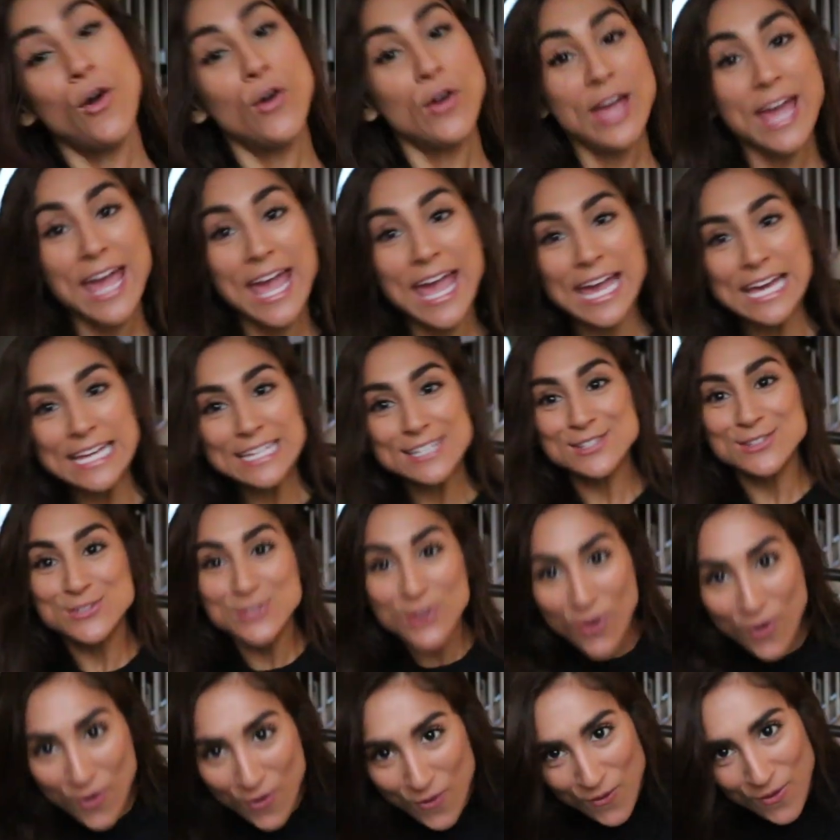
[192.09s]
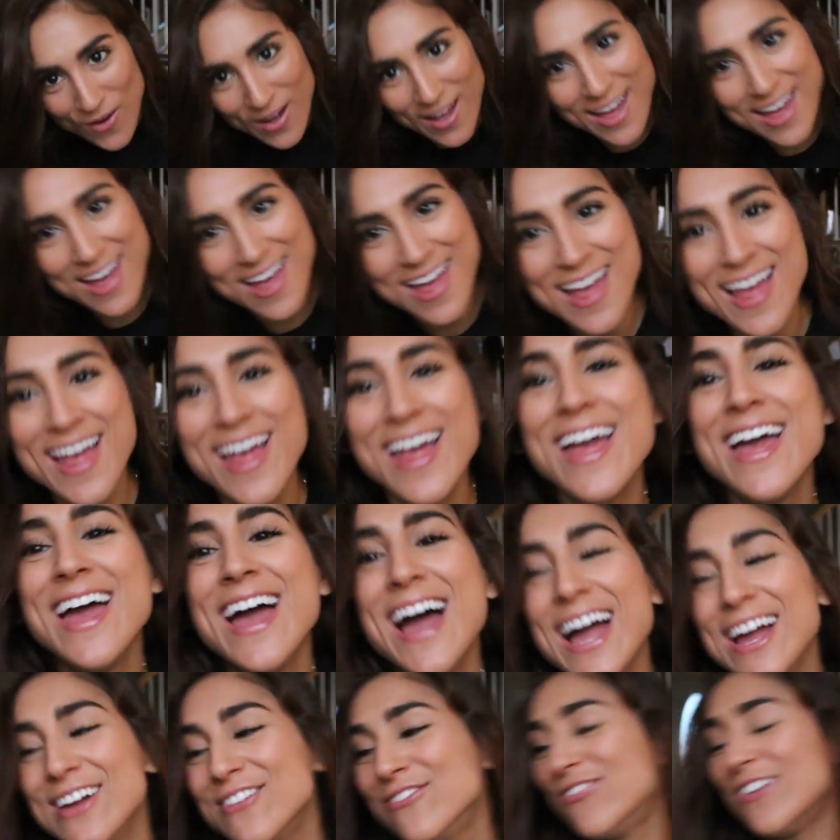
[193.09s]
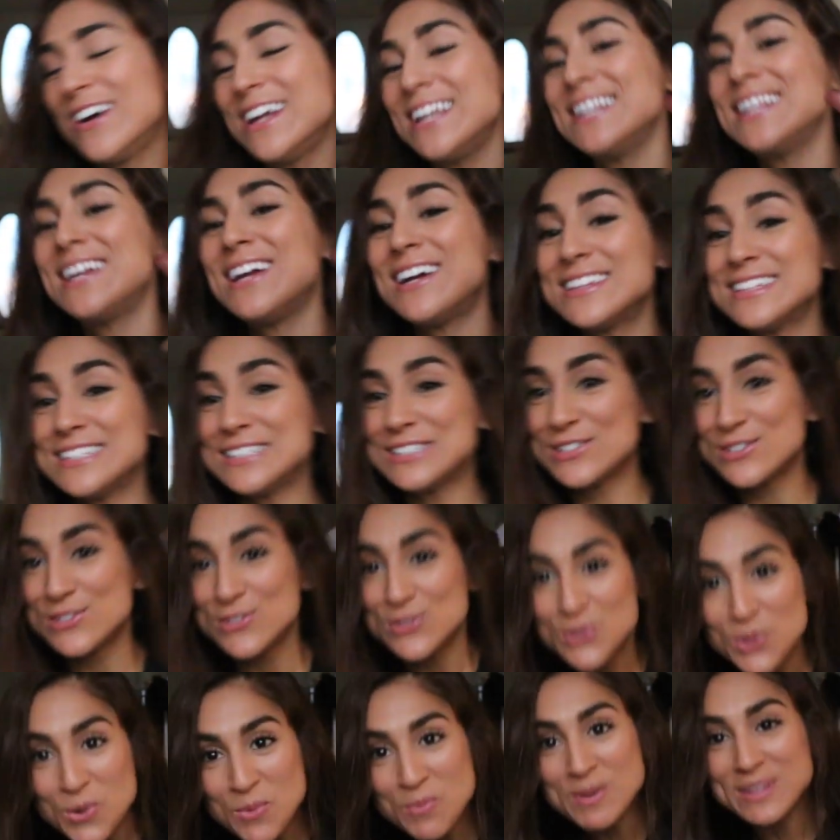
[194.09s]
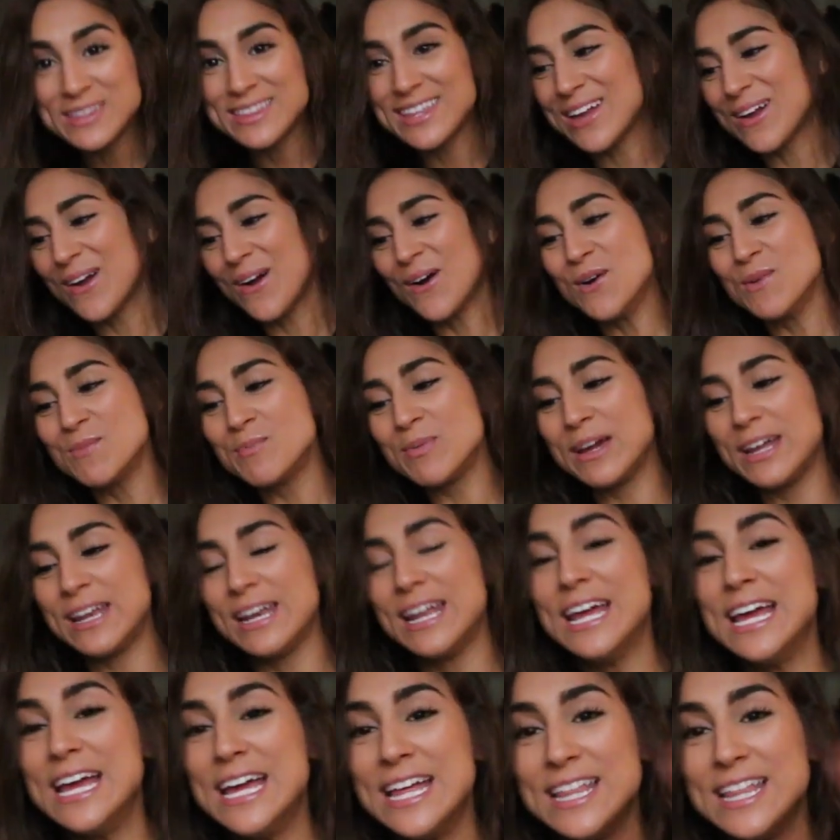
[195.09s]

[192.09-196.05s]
Okay, so I finally got this stupid thing open.